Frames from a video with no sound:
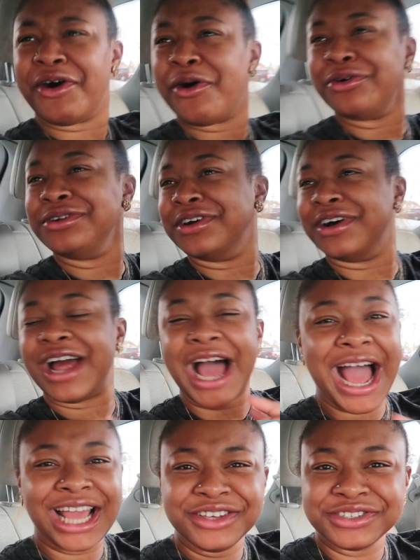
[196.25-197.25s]
Hold on,
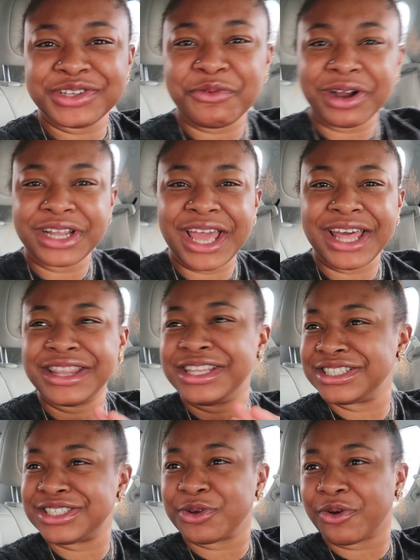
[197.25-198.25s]
I used to work at
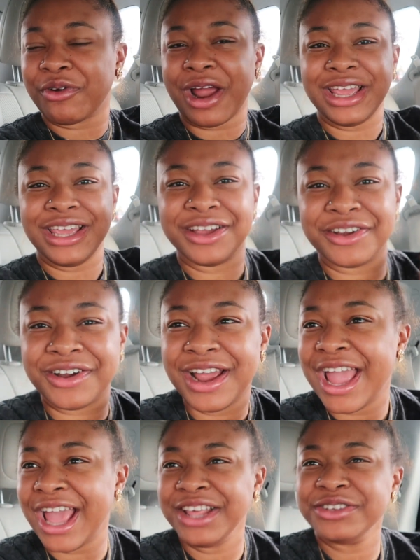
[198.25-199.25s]
this store right here,
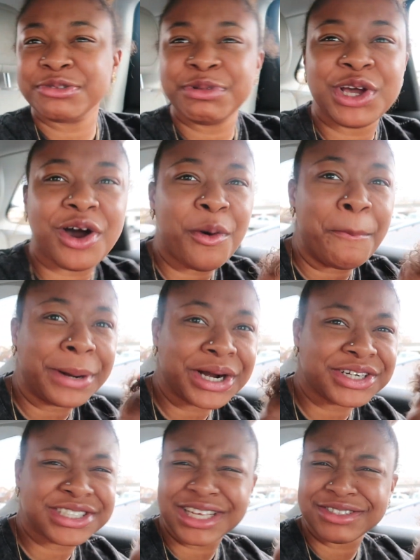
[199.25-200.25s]
and it used to be called
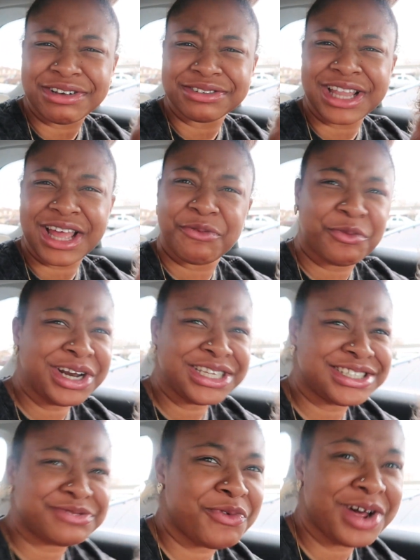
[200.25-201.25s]
Burke's. That's why I was like, what
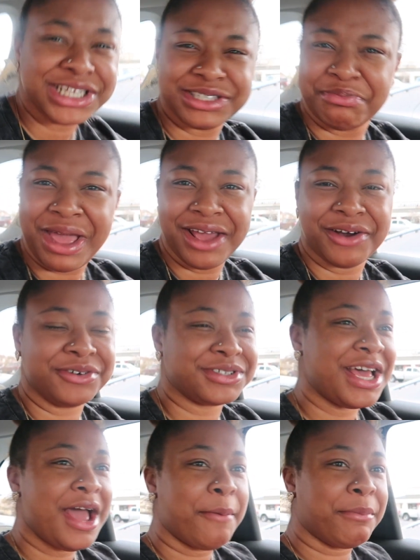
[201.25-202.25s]
is Bells?